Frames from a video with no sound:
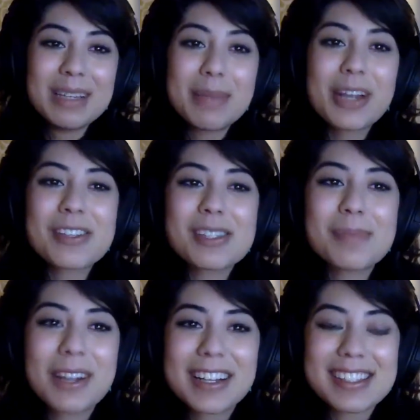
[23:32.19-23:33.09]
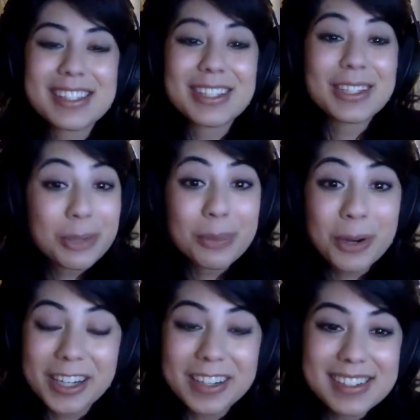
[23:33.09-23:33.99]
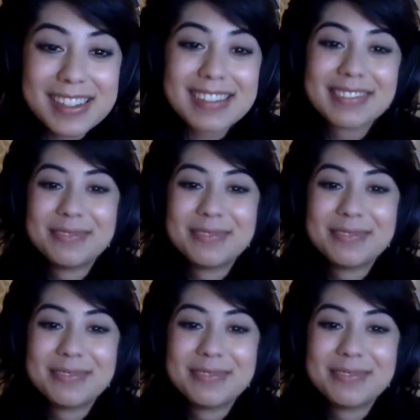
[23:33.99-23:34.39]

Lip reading: May your spirits know no borders.